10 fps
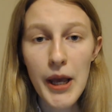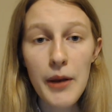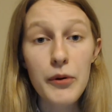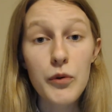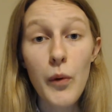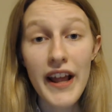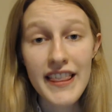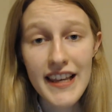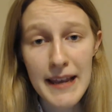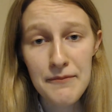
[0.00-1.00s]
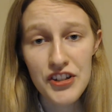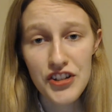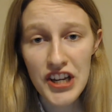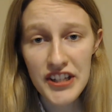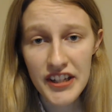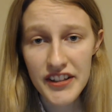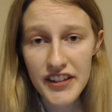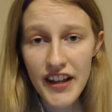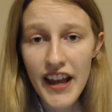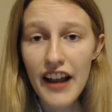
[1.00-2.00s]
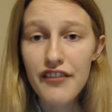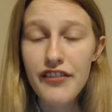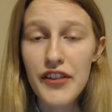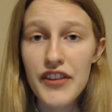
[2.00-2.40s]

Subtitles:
But when they came to Jesus and found